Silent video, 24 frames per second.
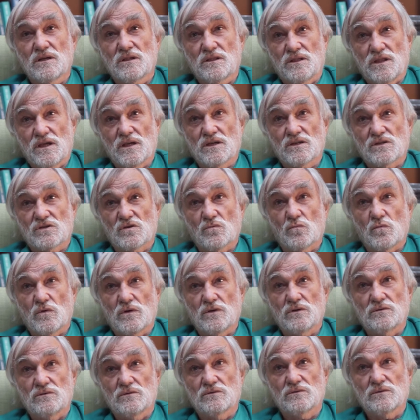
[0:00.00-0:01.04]
things that
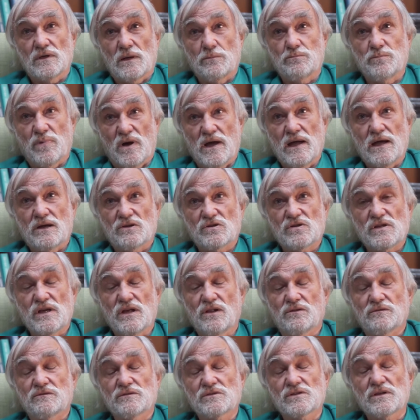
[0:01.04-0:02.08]
we by
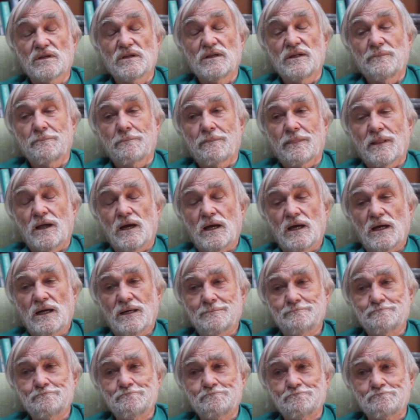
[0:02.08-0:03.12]
ourselves.
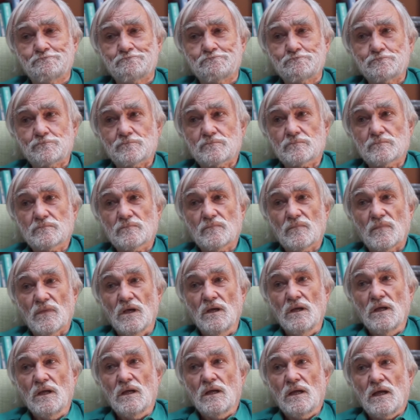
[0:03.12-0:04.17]
And
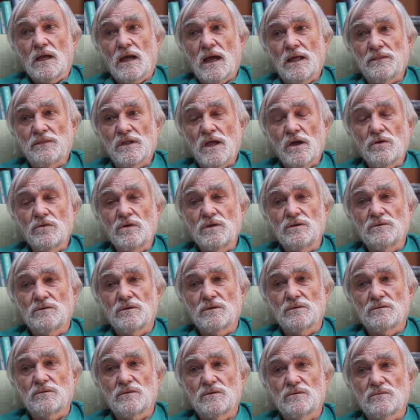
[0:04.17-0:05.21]
the
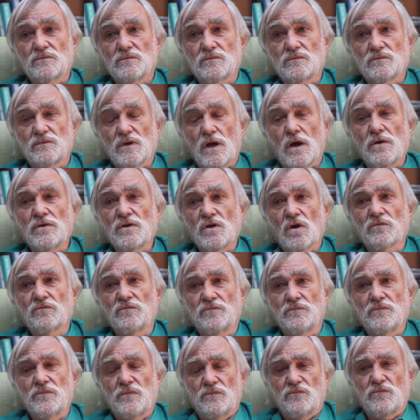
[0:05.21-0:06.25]
only
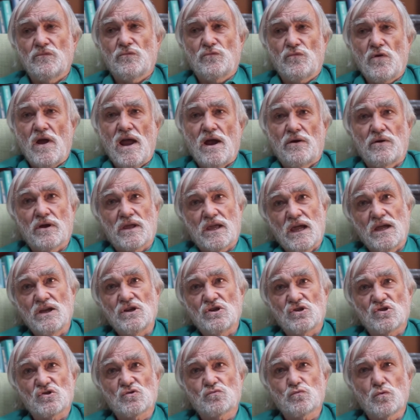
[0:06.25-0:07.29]
on rare
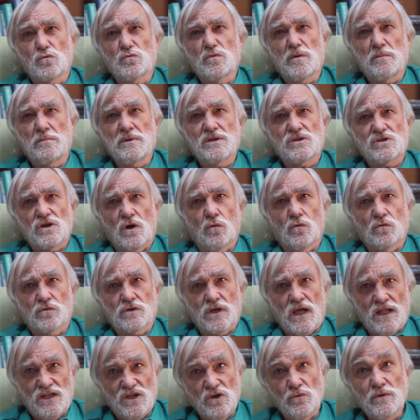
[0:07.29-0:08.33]
occasions would we be told,
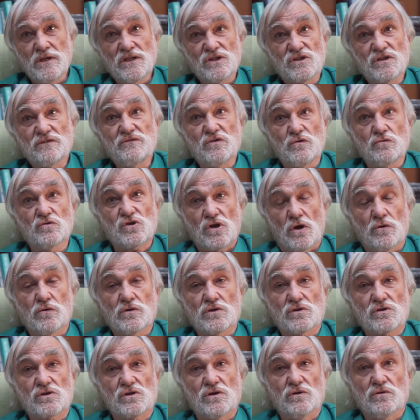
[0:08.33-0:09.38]
can you interview
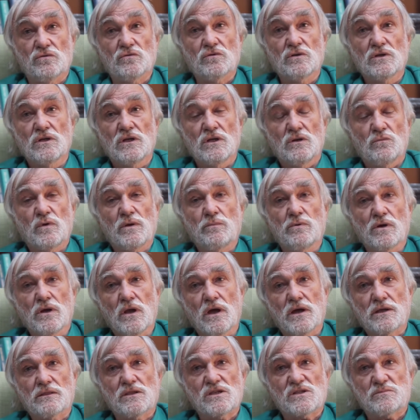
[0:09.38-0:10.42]
so-and-so? We would
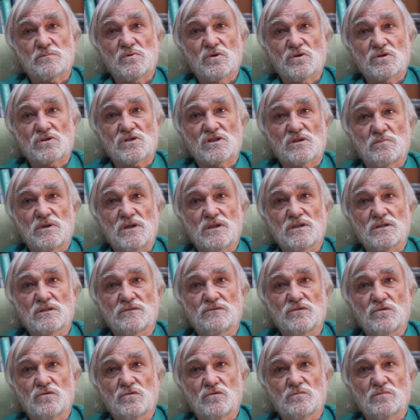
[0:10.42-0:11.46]
like this person to be
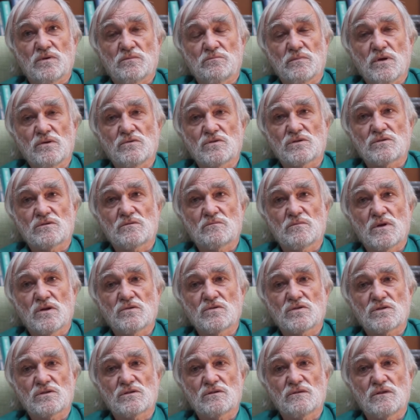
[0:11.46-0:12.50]
interviewed. But
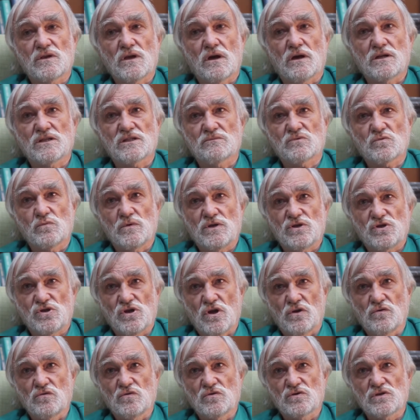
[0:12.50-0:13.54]
most of the items we
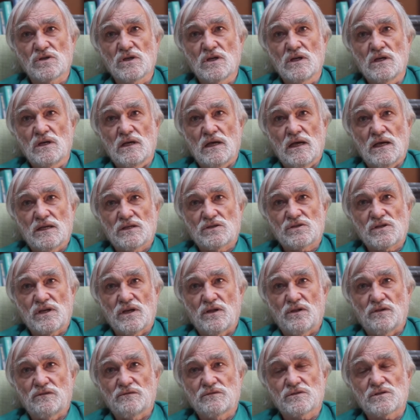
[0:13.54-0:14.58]
chose
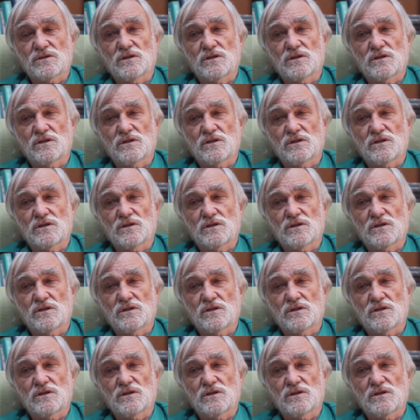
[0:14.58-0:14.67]
ourselves,